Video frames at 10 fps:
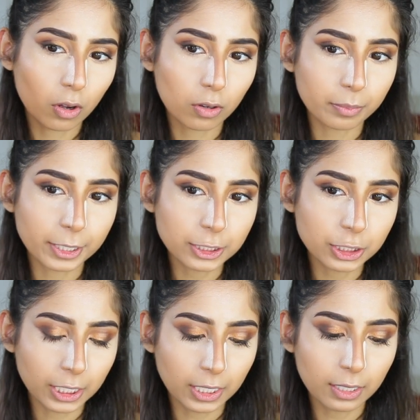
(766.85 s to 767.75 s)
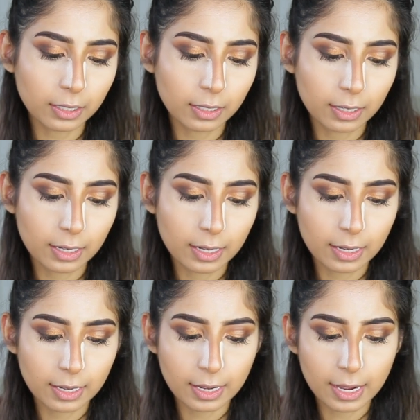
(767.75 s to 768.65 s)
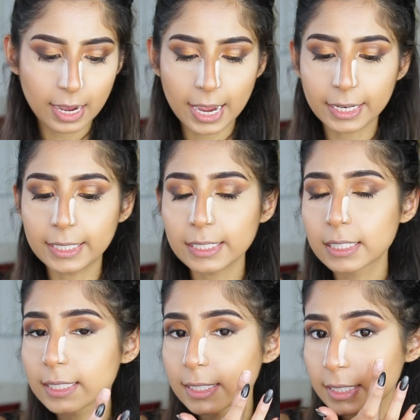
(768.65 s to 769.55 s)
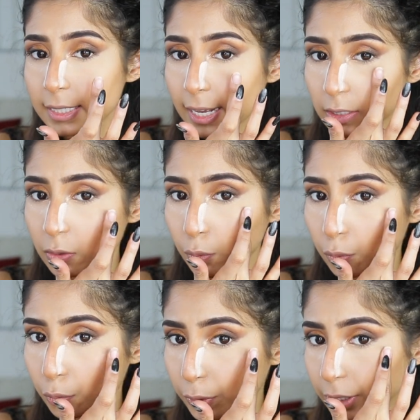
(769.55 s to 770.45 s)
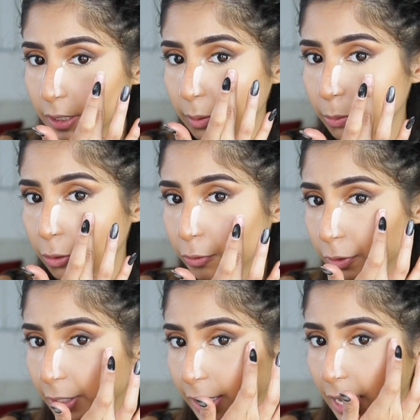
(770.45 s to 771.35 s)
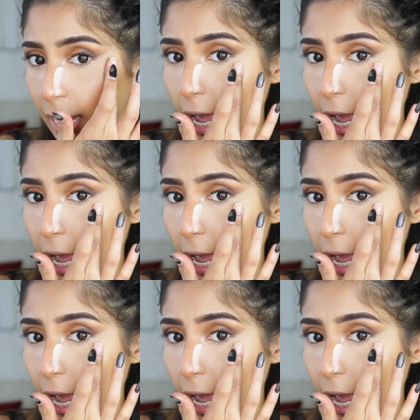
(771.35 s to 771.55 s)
on my cheek, and this sets really beautifully.